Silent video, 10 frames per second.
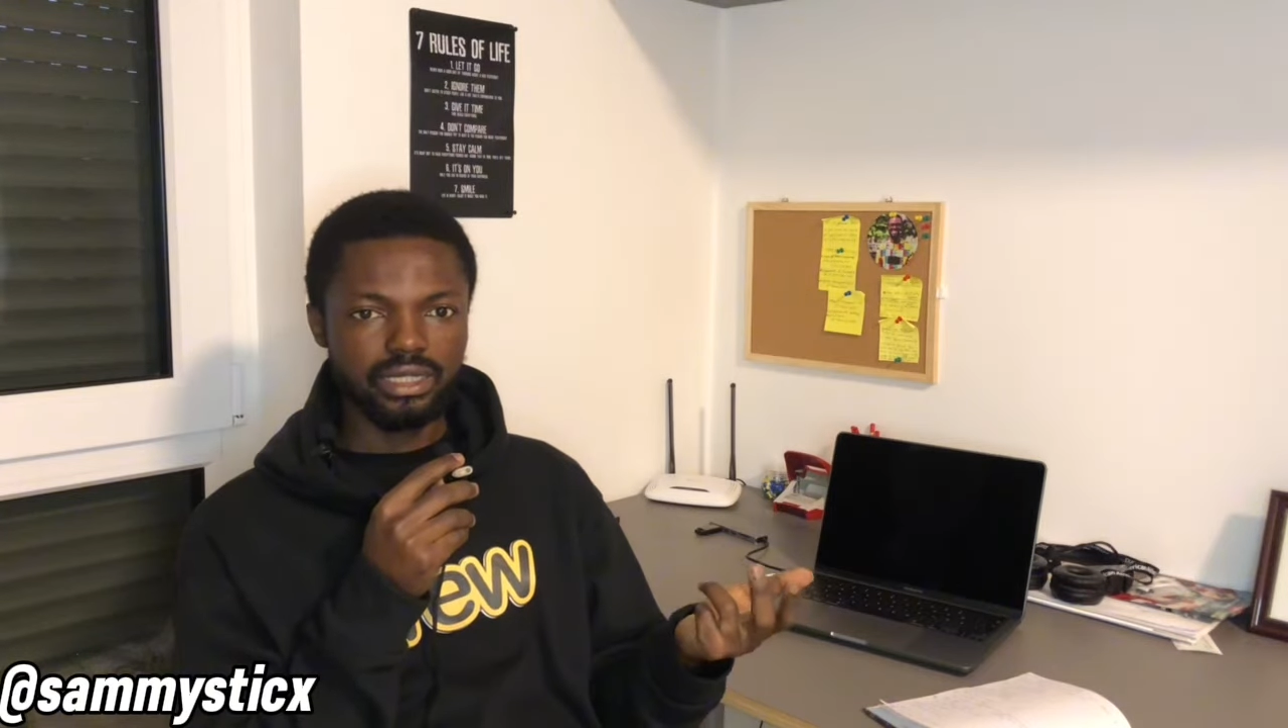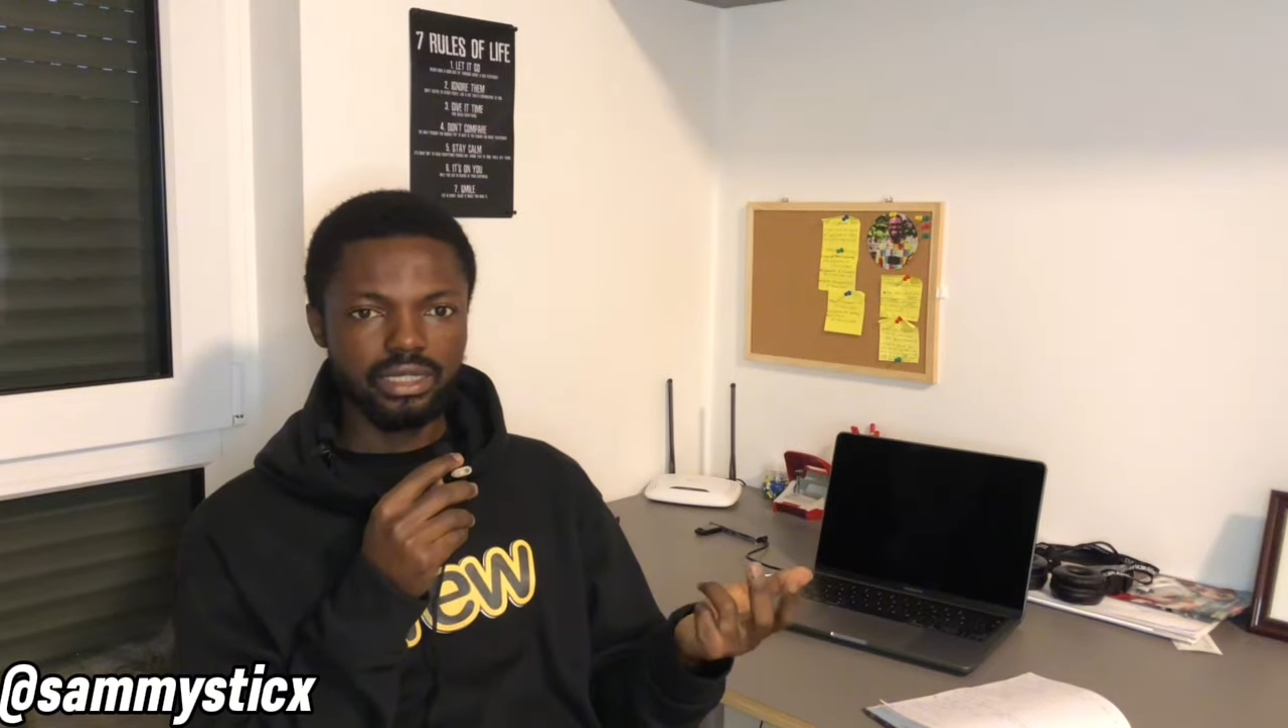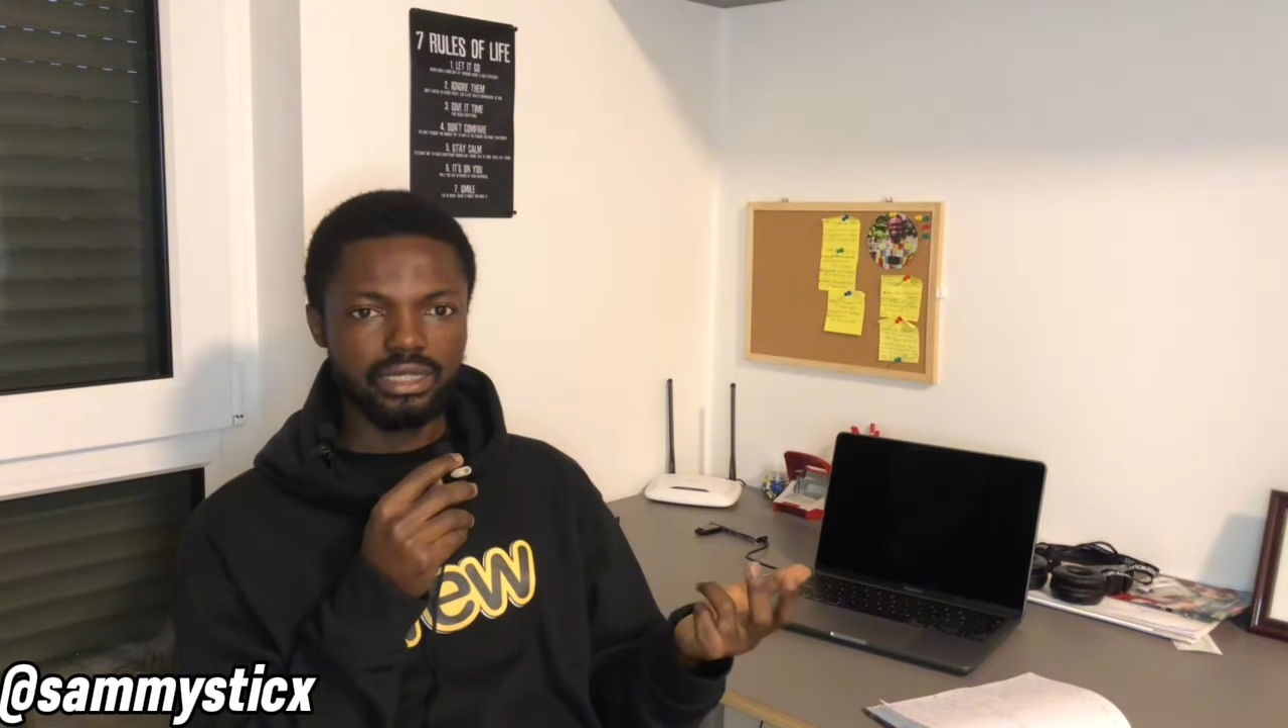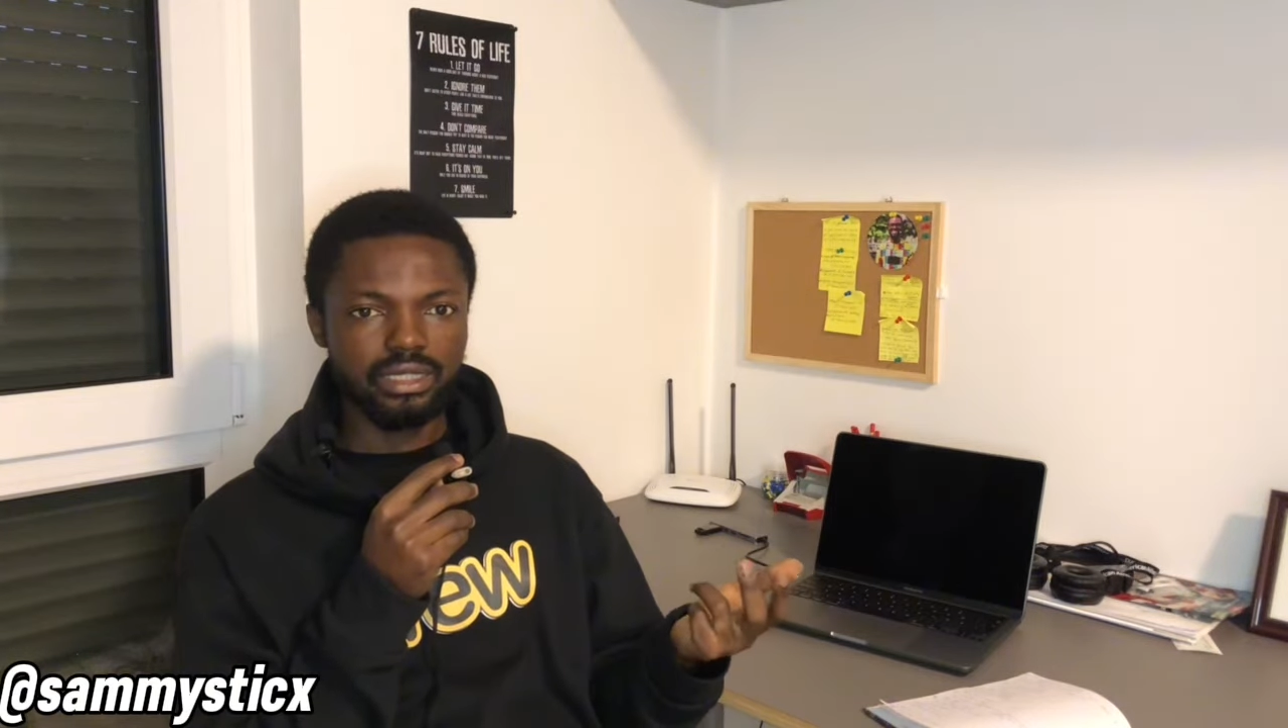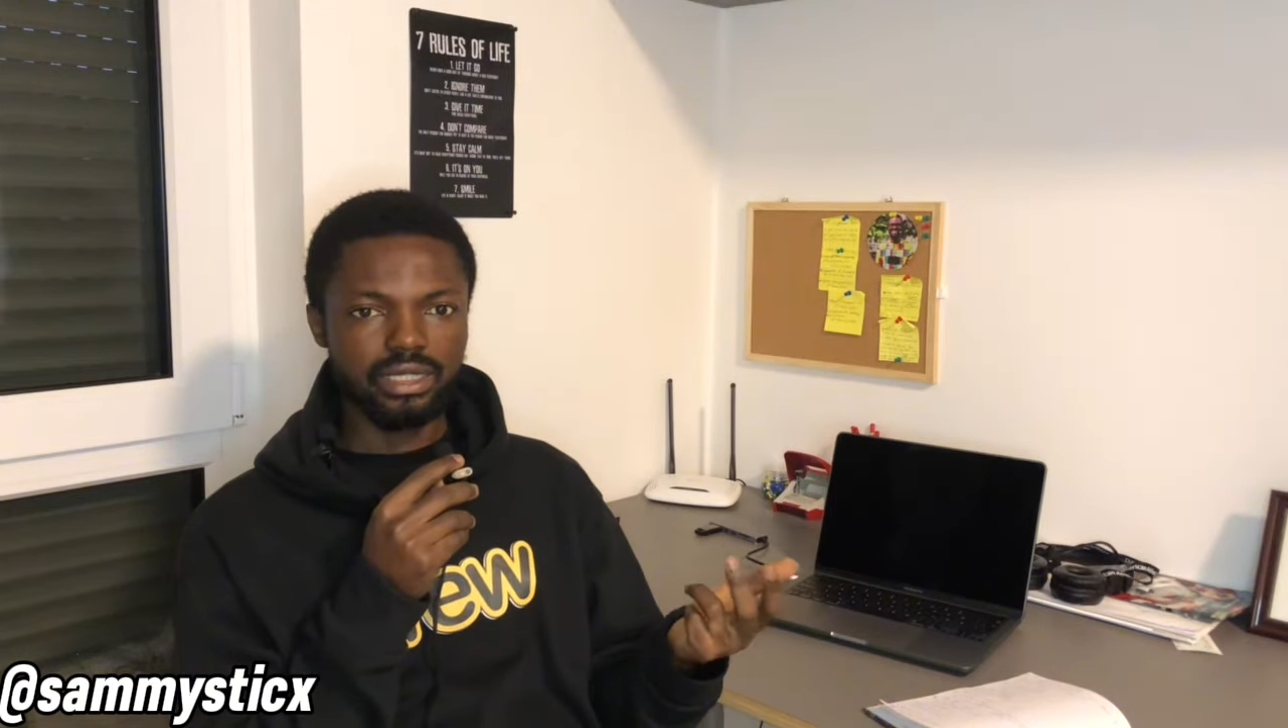in it.